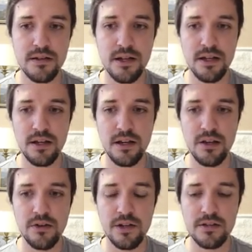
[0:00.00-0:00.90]
and in here
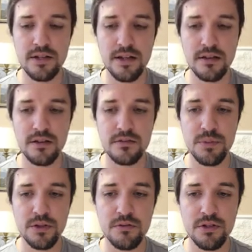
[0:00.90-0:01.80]
you can select
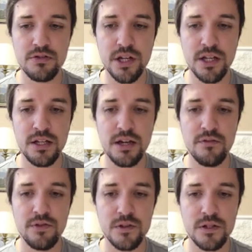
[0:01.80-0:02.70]
spot grid trading
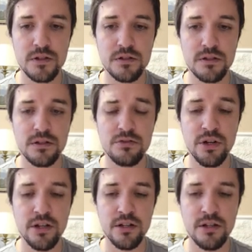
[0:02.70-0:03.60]
and futures grid
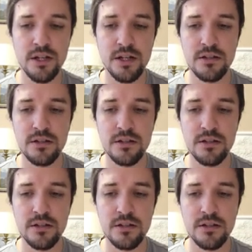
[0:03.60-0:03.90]
trading